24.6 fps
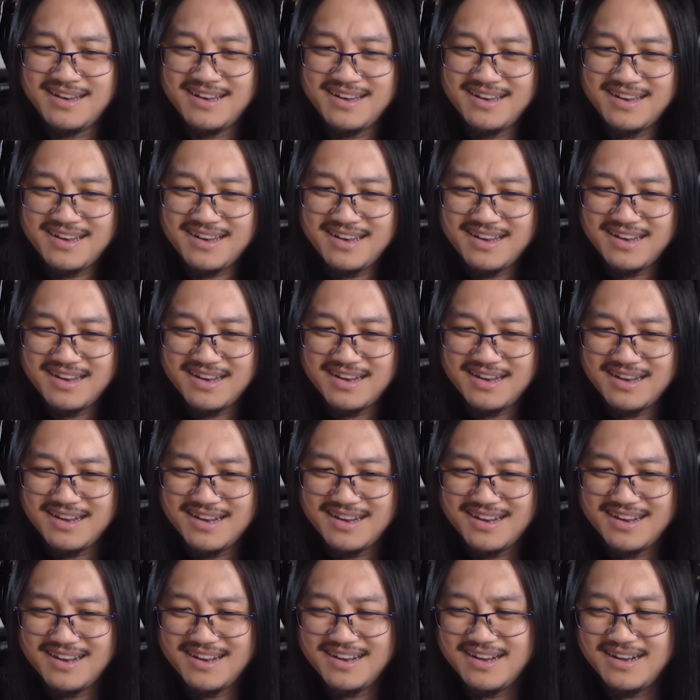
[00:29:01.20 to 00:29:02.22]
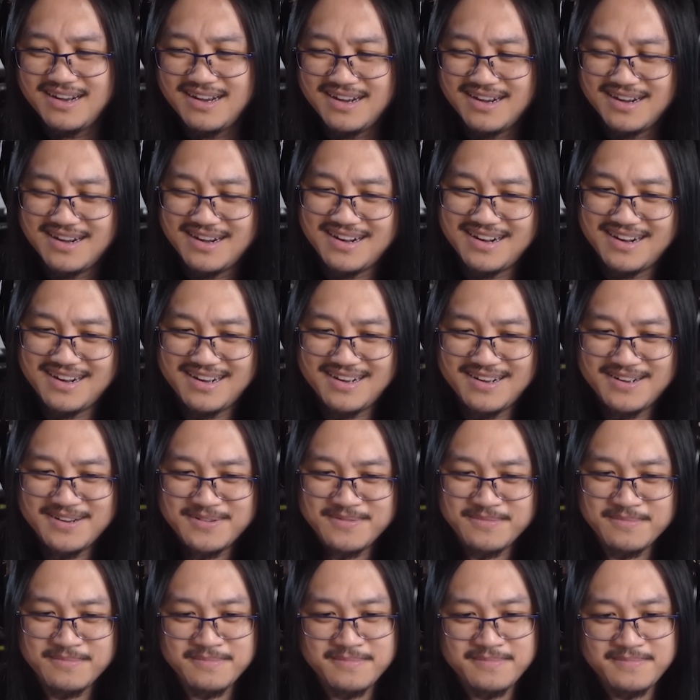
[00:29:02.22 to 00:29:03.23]

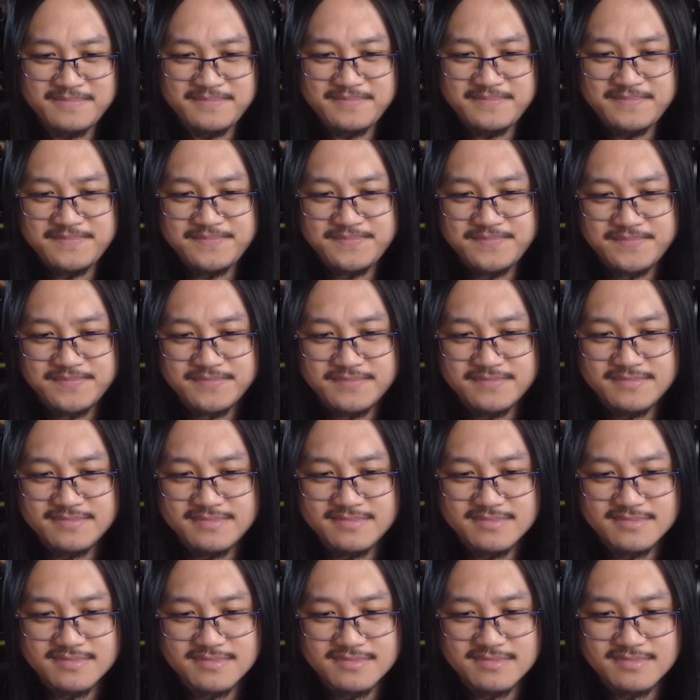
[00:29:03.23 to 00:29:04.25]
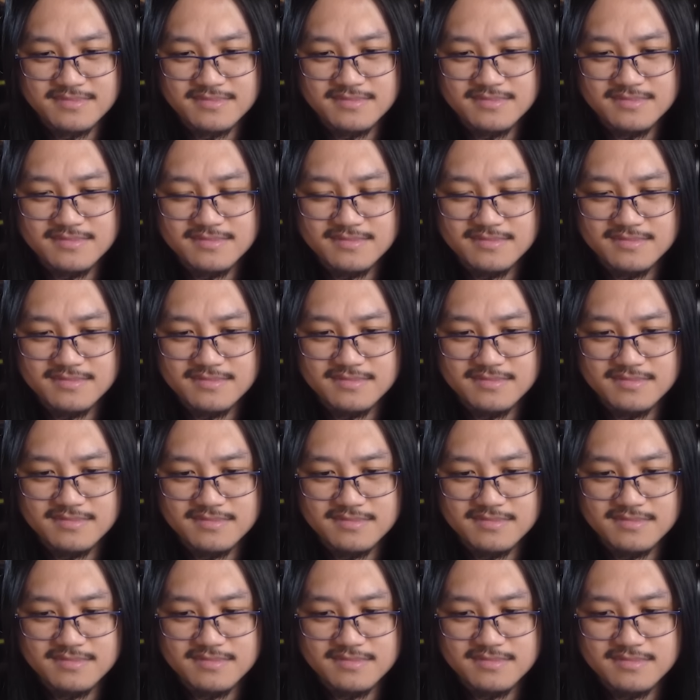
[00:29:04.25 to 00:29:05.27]

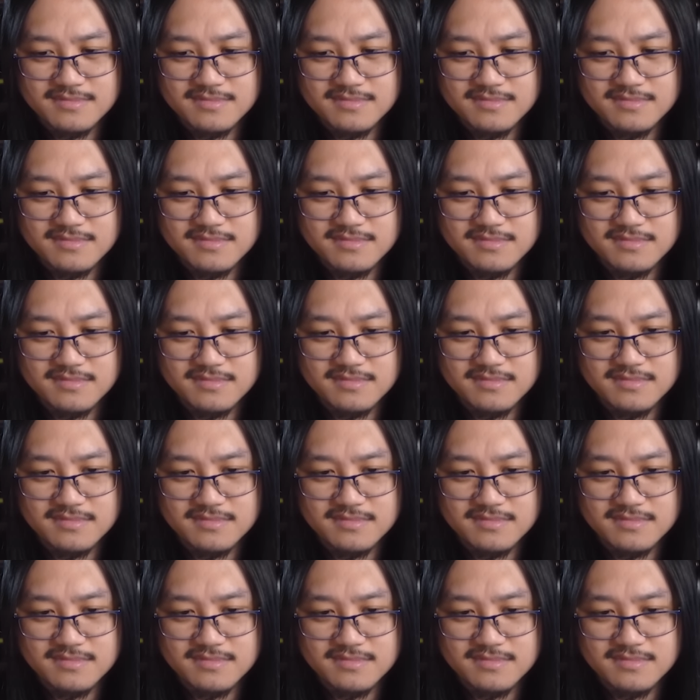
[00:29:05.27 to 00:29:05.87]
No words are spoken by the person on screen.